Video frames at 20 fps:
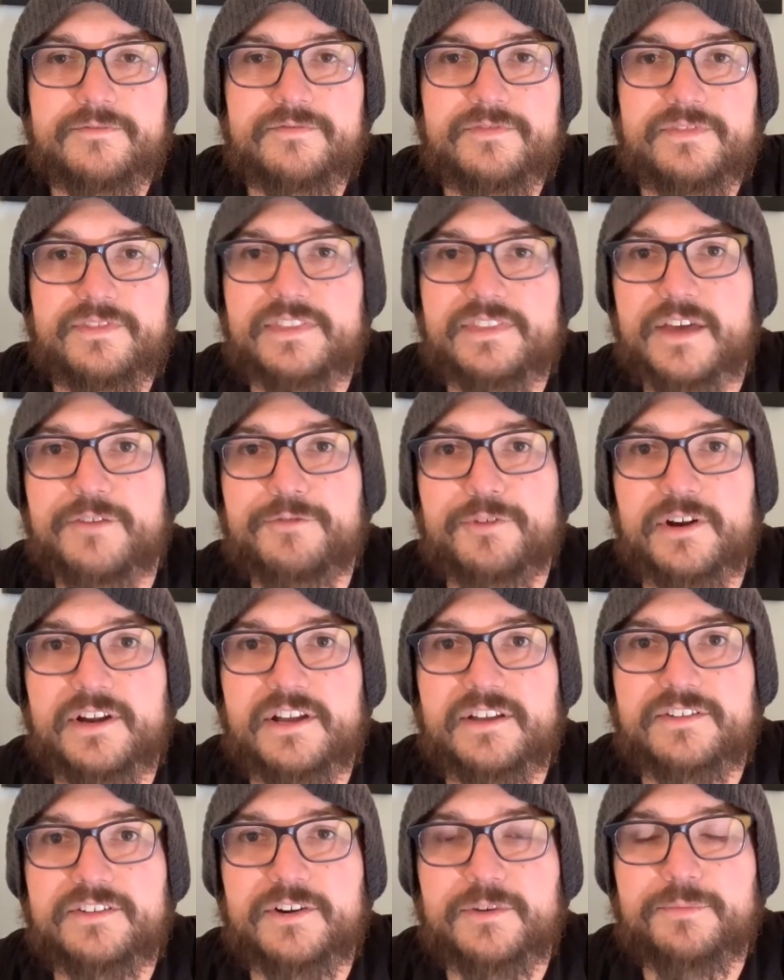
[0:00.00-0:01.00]
never an
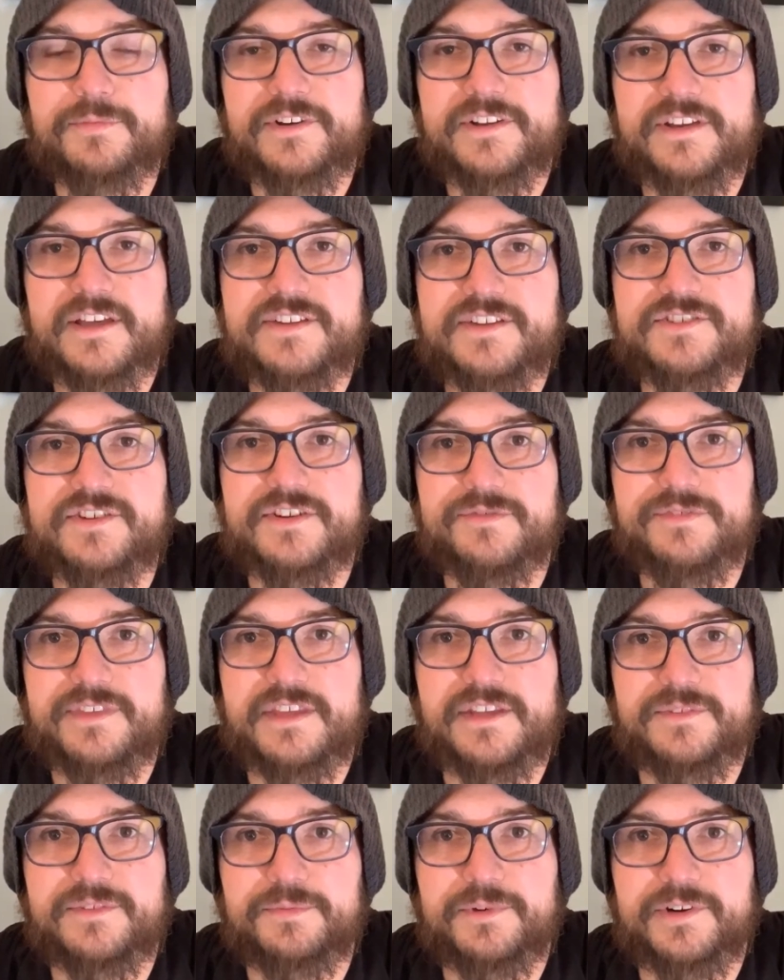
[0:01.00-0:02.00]
interpretation of
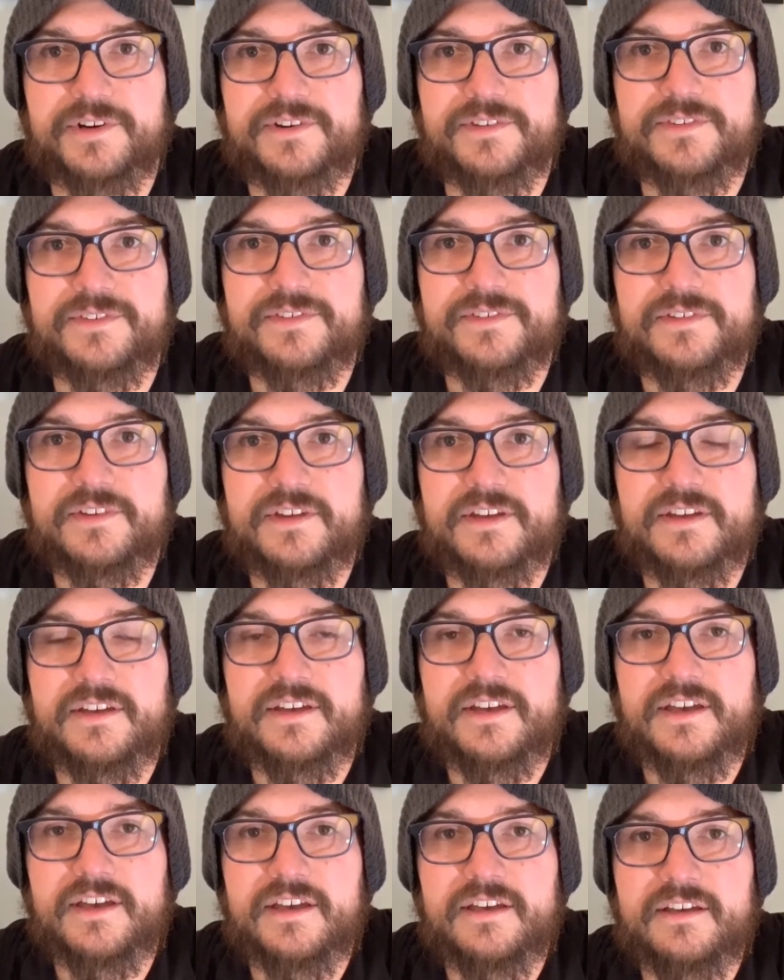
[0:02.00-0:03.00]
these words?
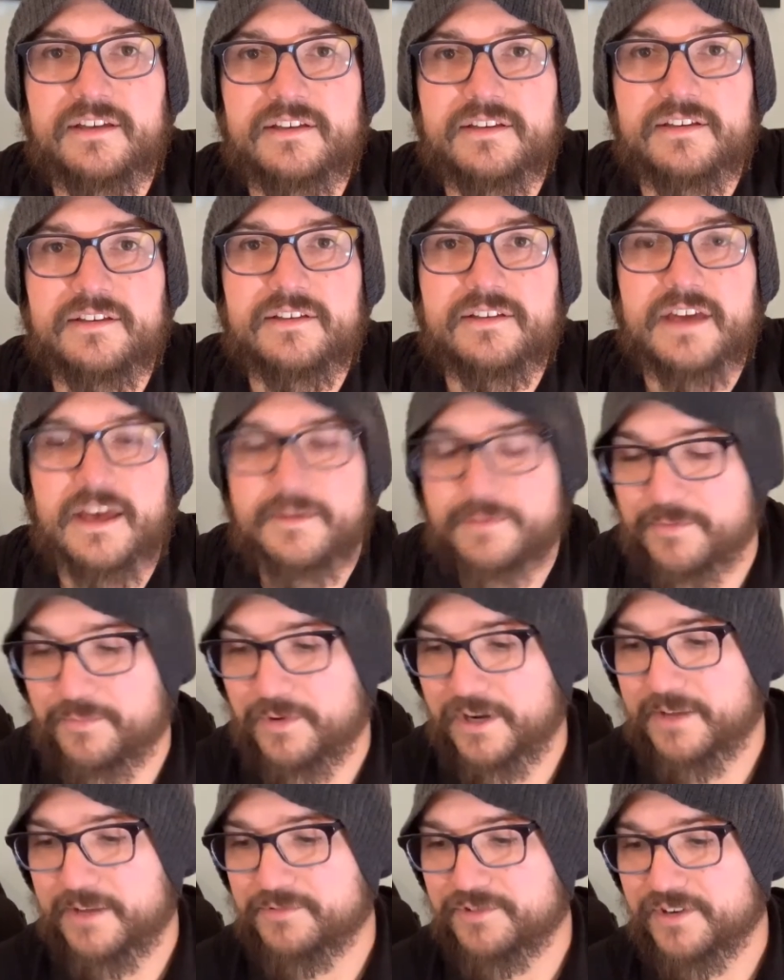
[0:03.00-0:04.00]
I mean, what
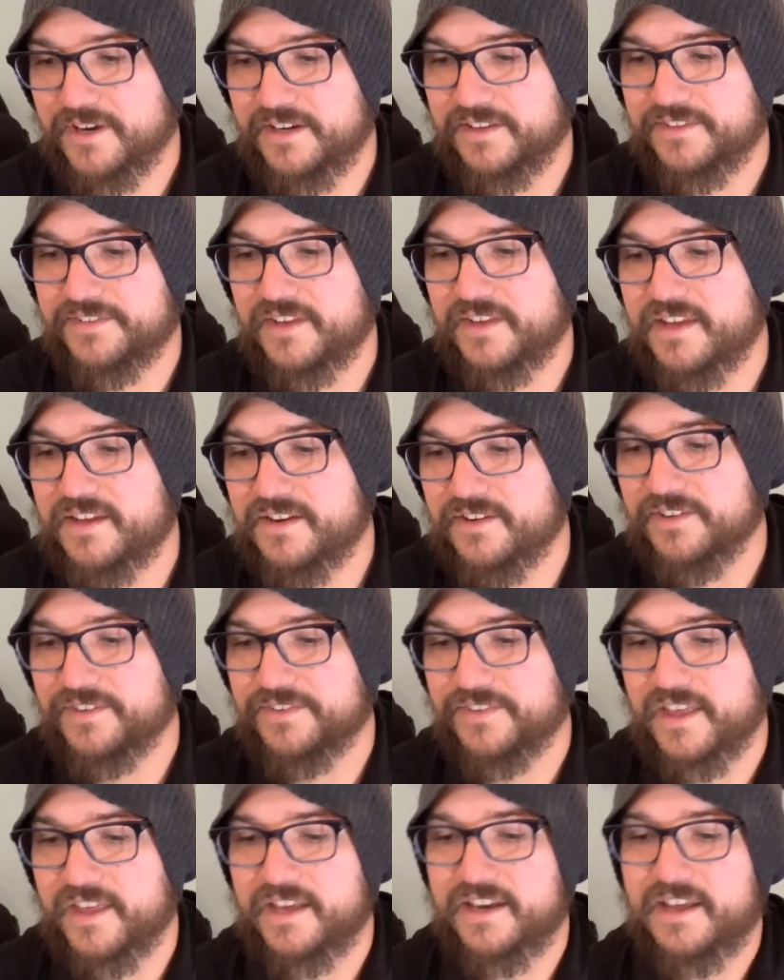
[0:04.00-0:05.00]
I'm trying to say here is
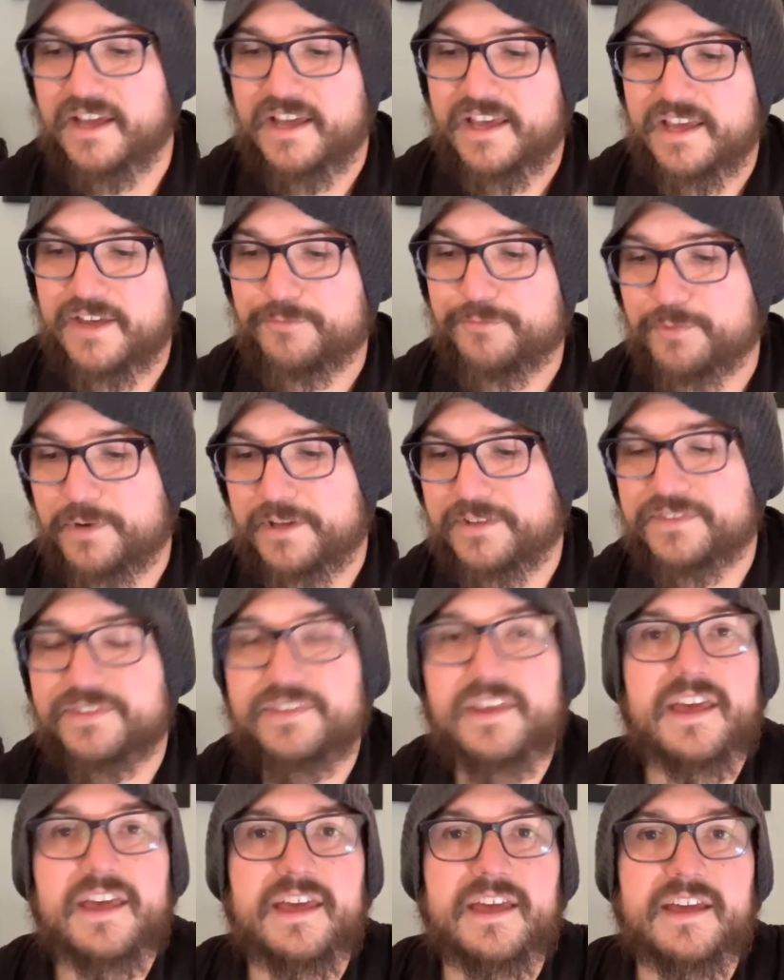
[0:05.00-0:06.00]
that if we
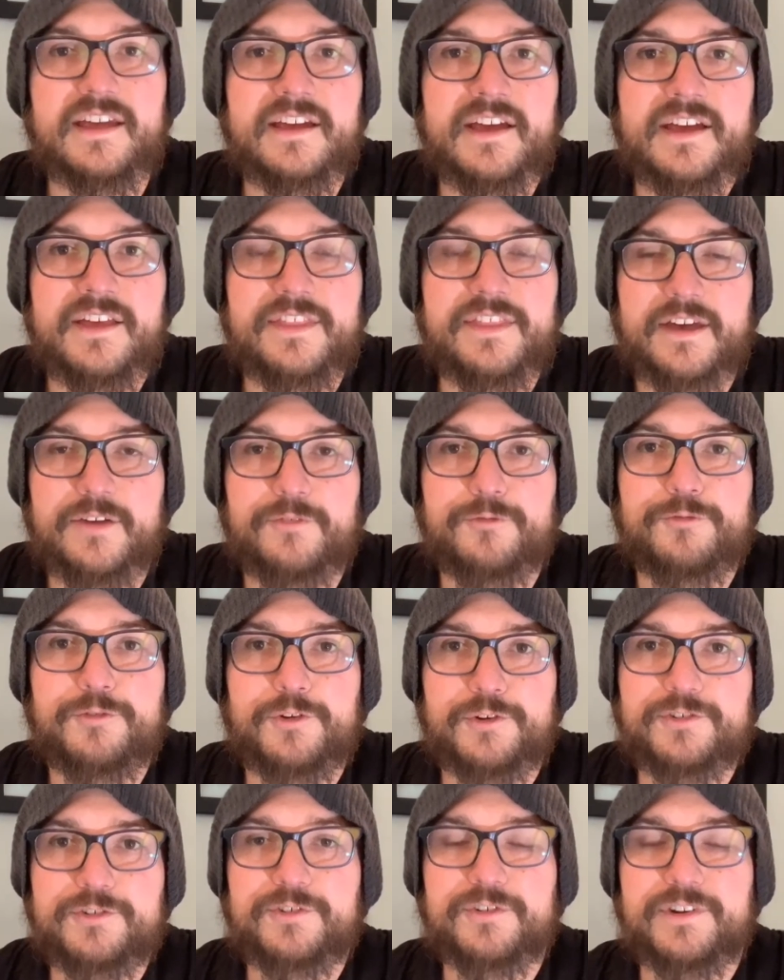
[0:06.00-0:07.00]
say that
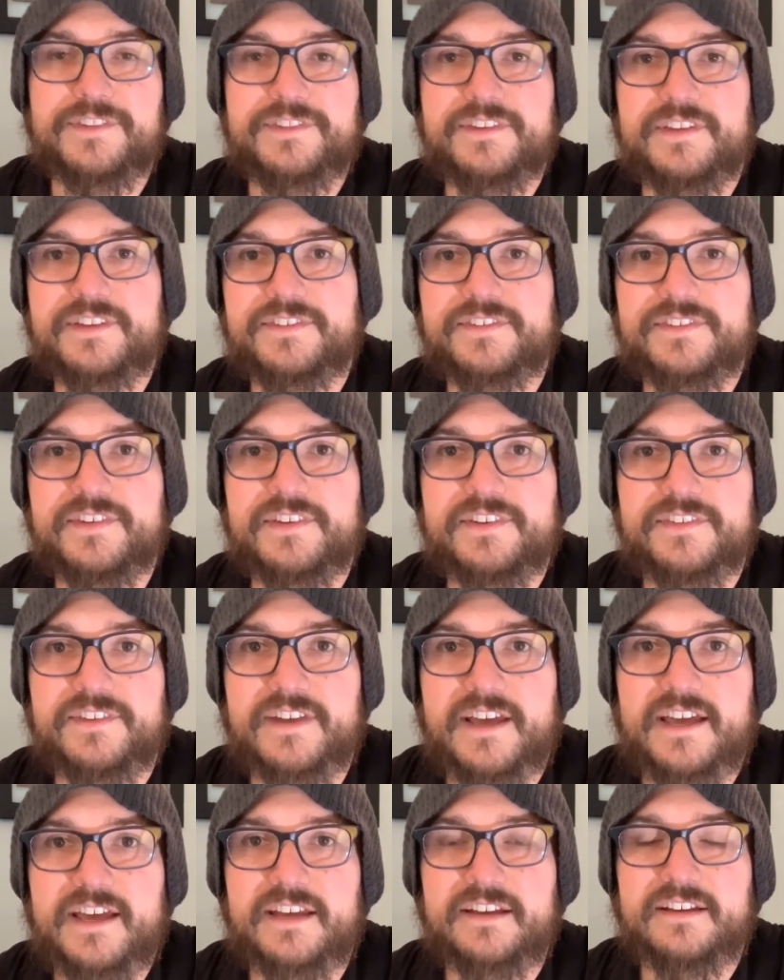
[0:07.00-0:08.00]
1 Corinthians
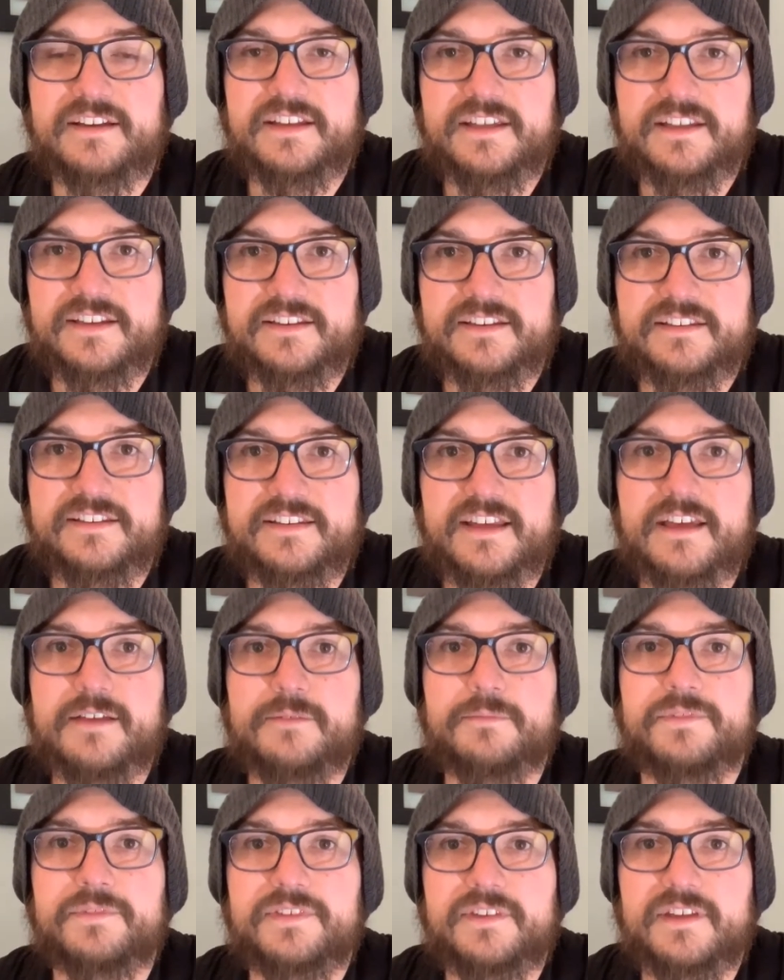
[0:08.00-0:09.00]
6:9
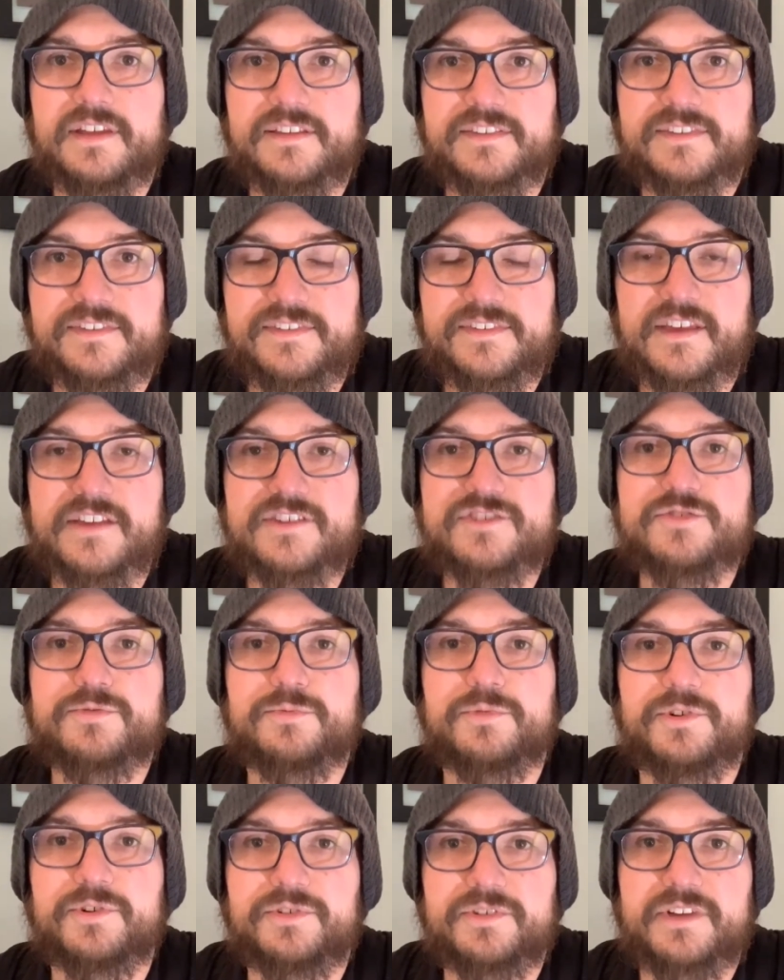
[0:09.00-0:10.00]
condemns
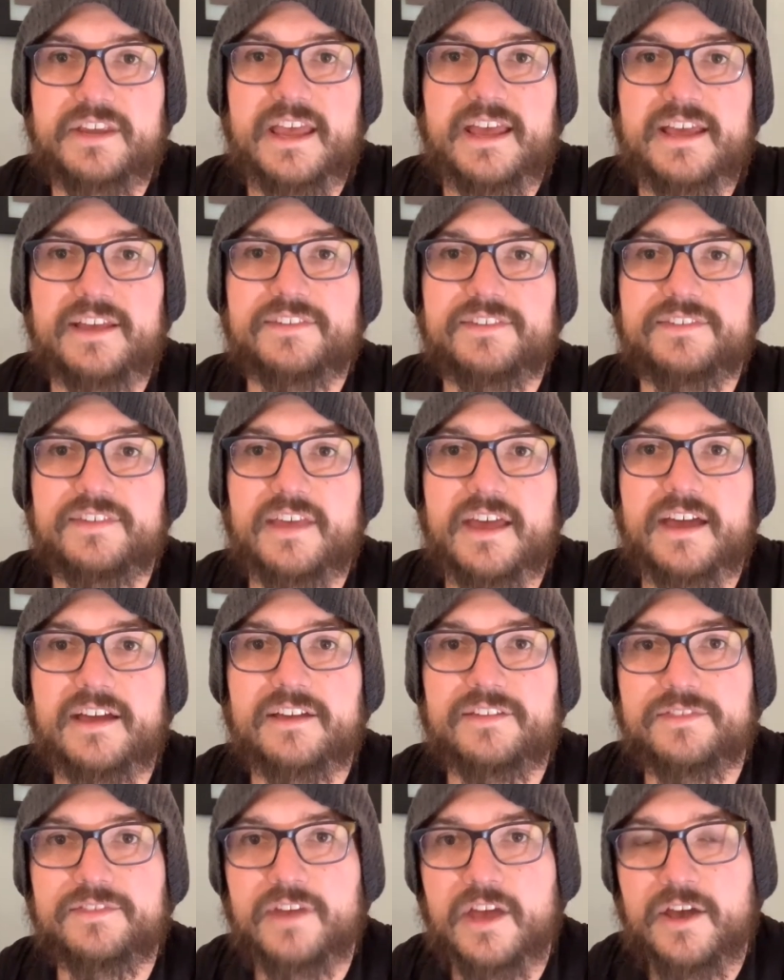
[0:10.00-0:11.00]
consensual gay
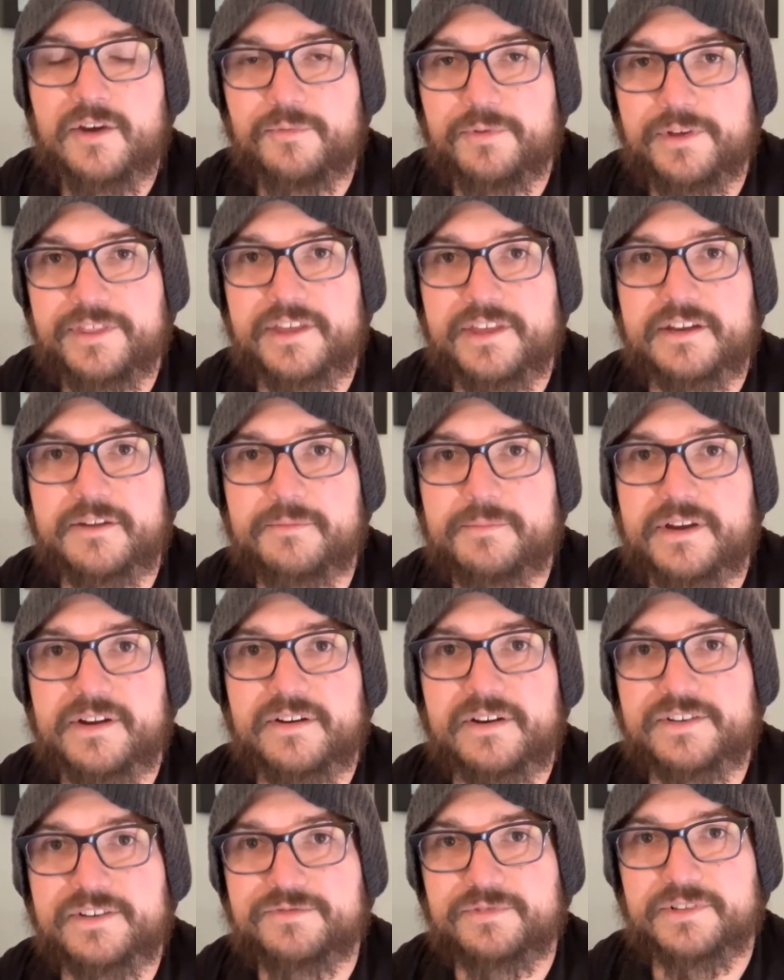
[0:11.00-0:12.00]
sex within a
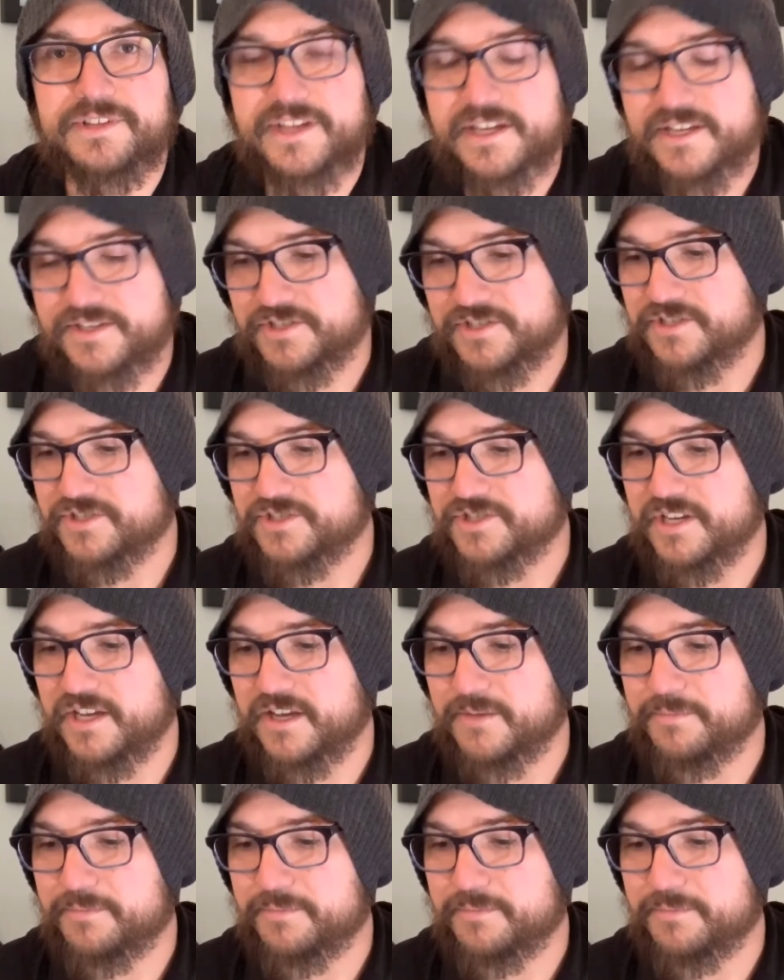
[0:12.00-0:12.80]
marriage relationship,